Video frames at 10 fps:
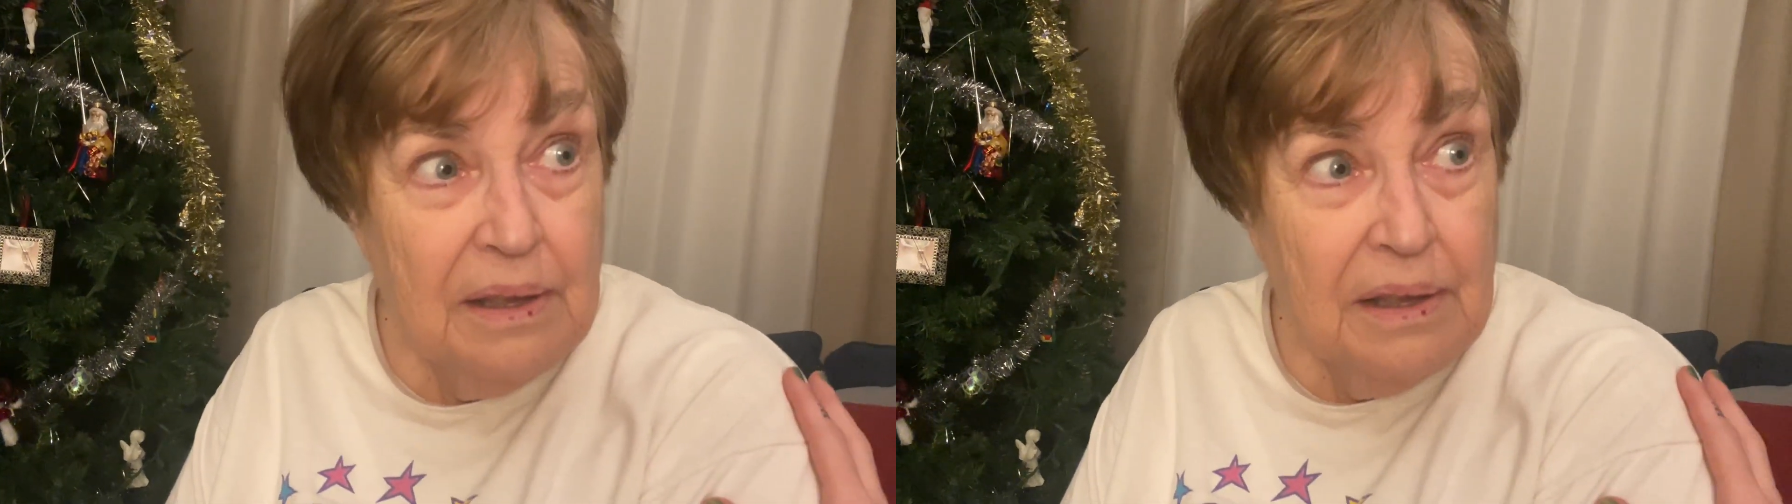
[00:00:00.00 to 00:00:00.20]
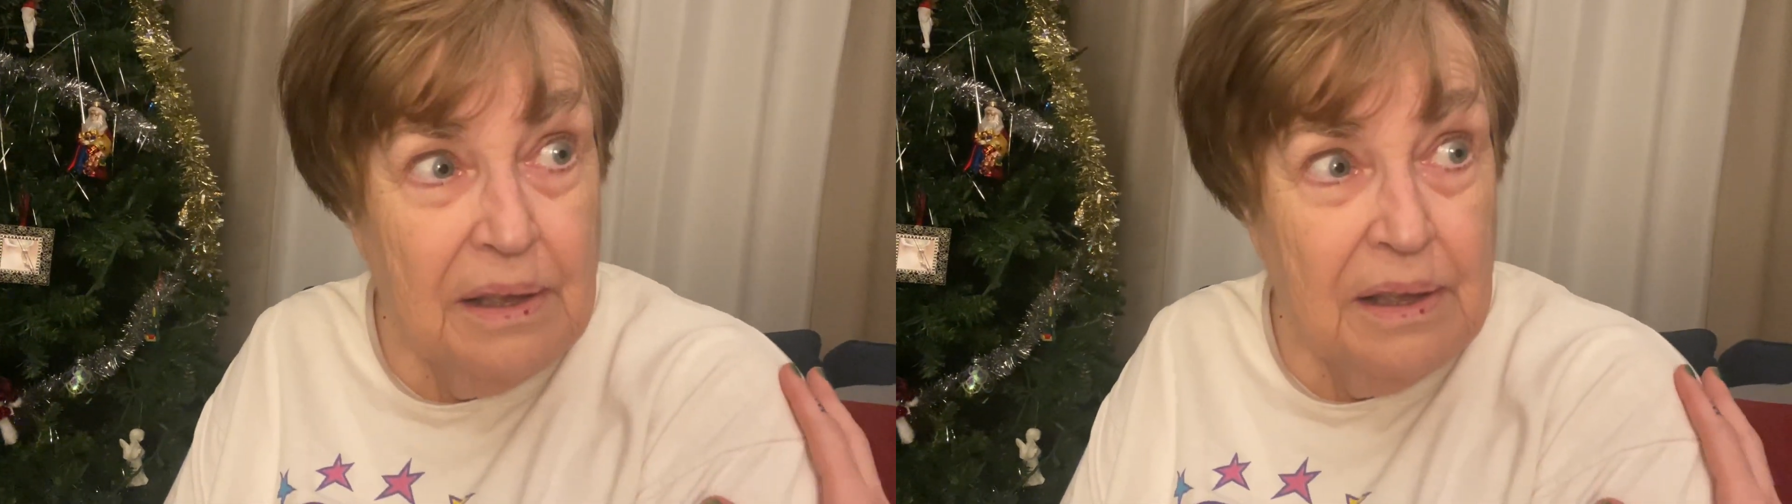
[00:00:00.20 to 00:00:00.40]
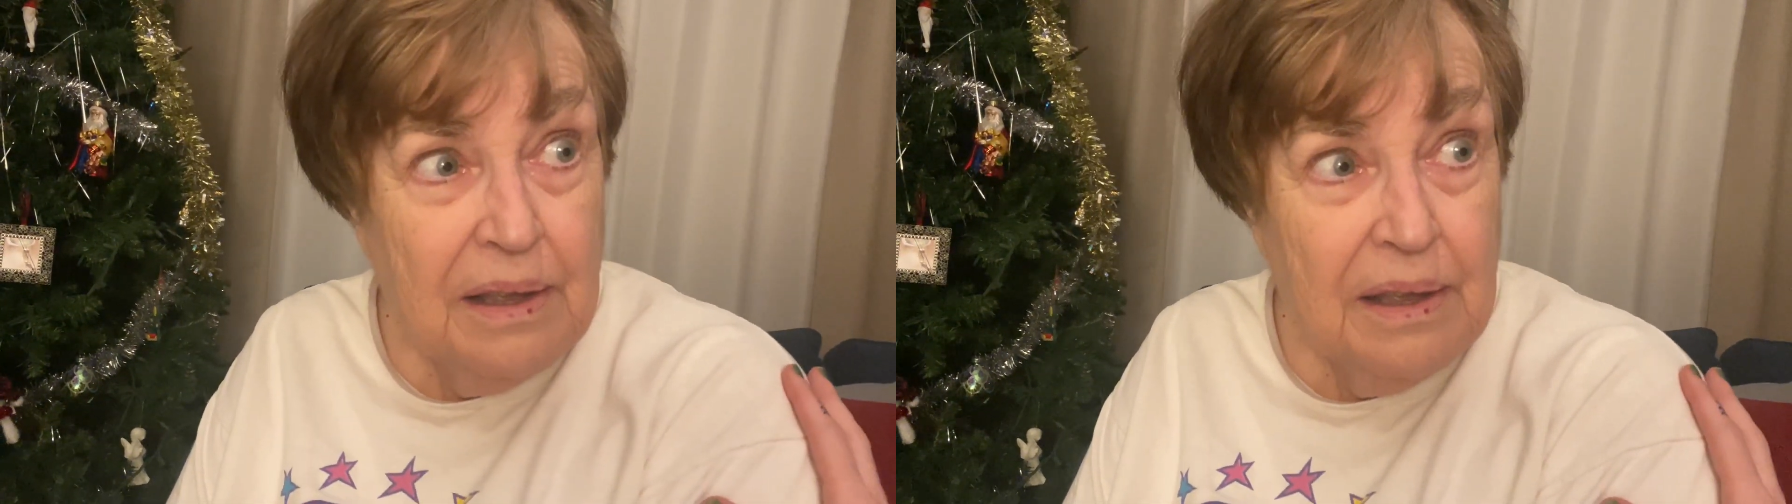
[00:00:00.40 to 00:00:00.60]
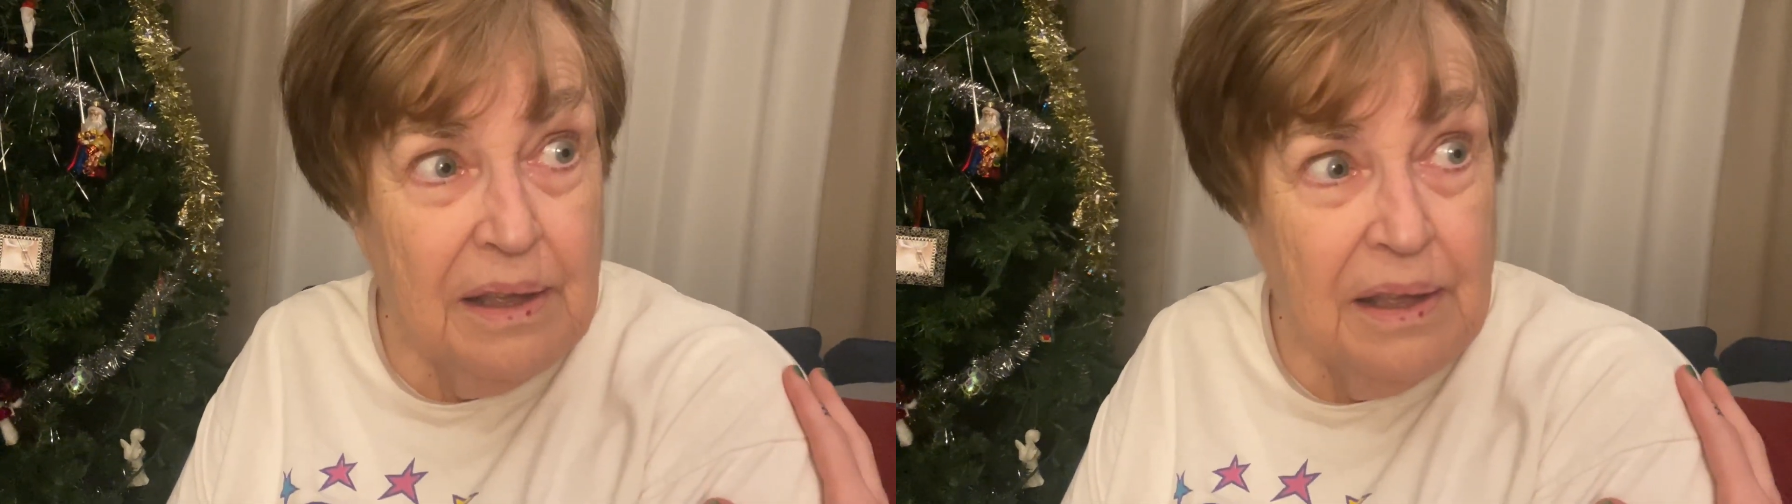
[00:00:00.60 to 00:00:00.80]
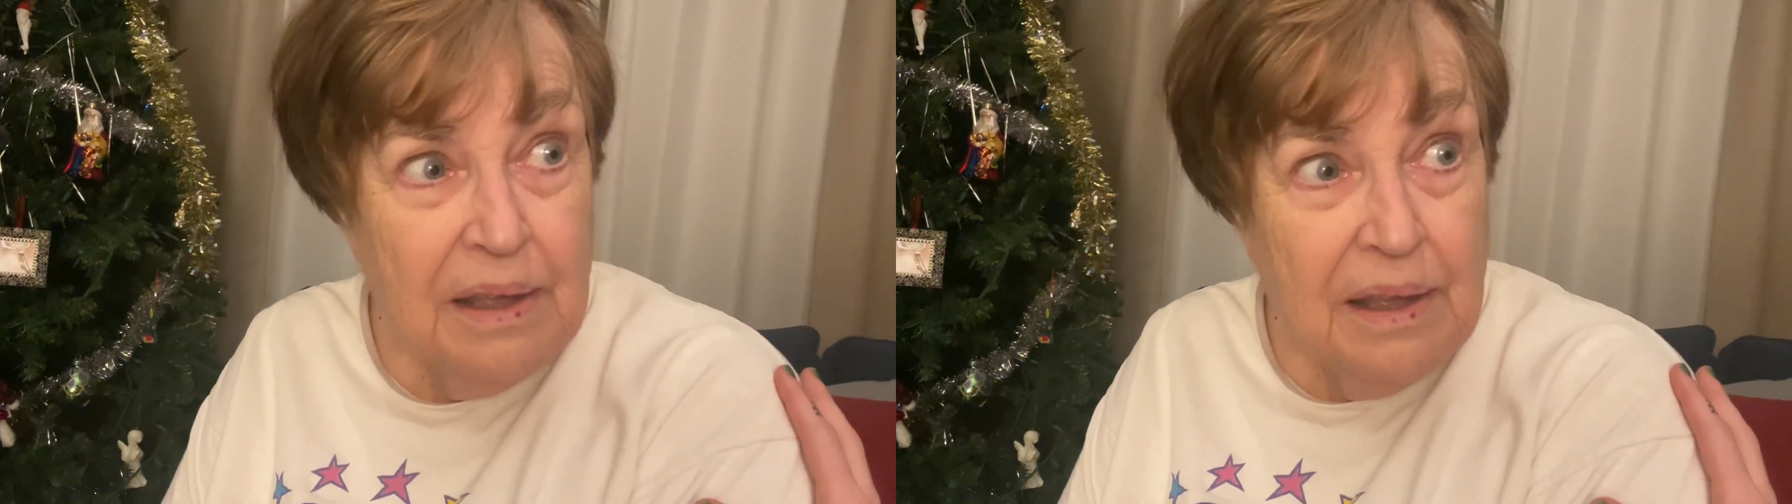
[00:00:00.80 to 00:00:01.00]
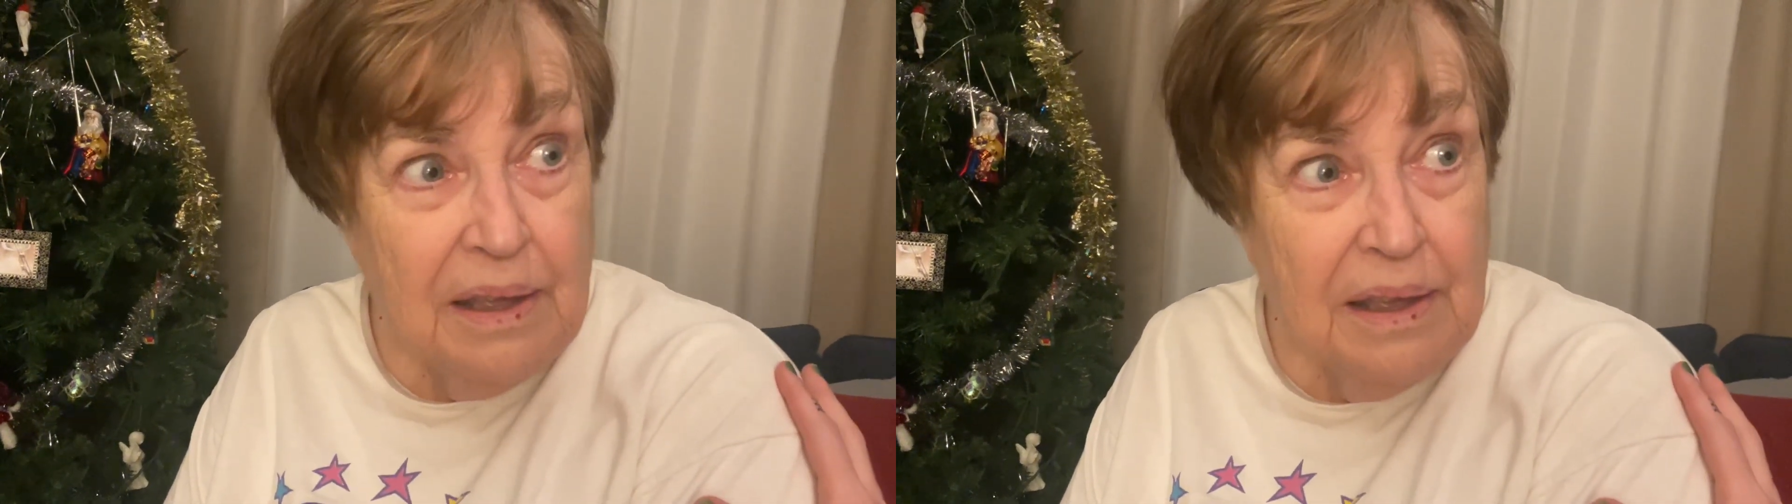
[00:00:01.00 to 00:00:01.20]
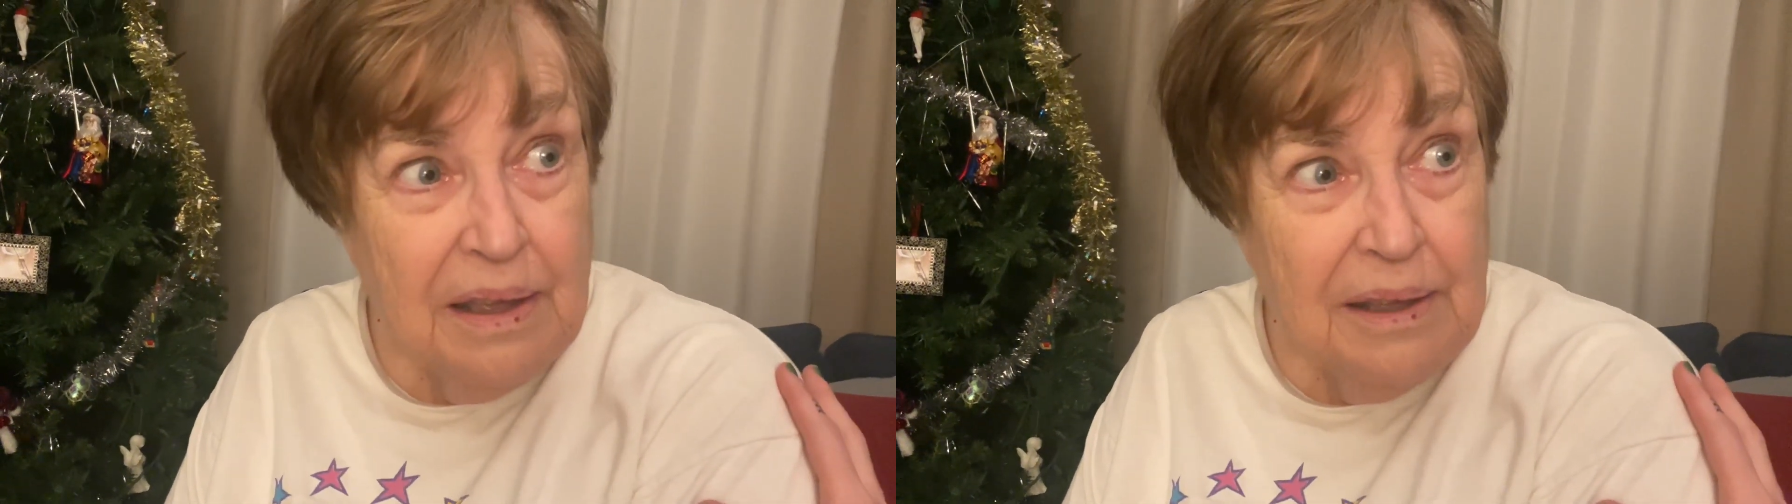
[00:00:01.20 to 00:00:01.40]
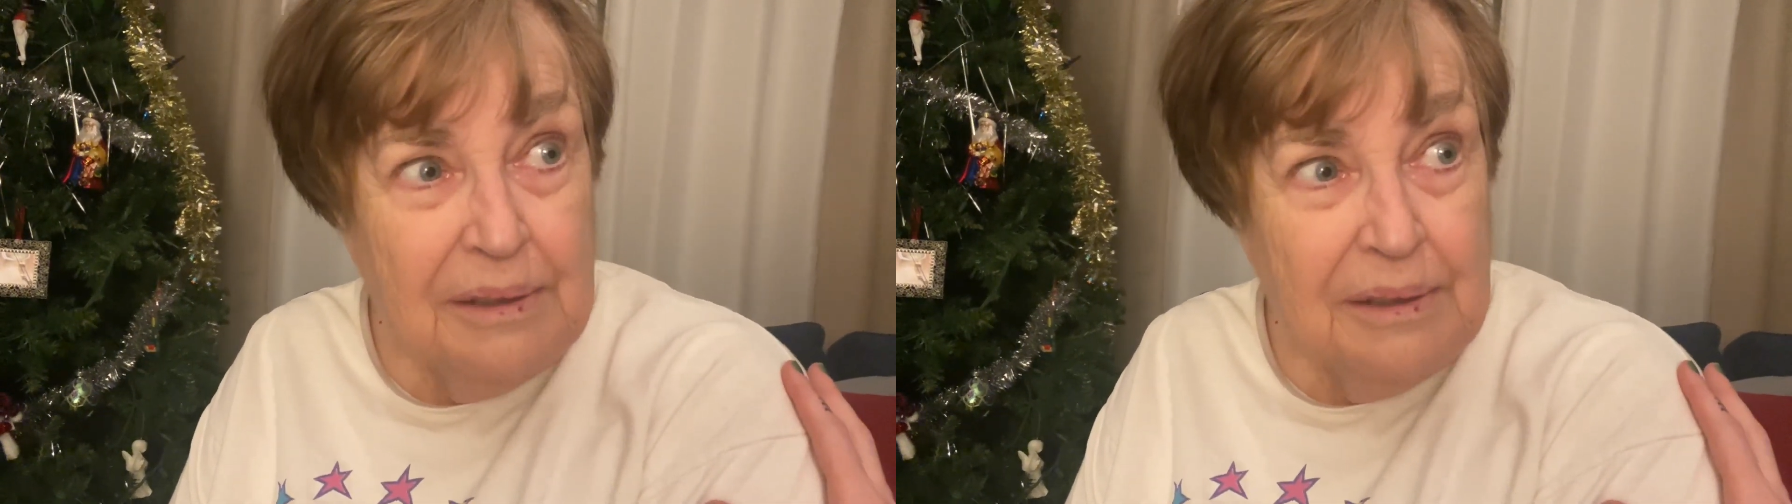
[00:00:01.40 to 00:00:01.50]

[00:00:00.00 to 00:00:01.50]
and you kept all of them.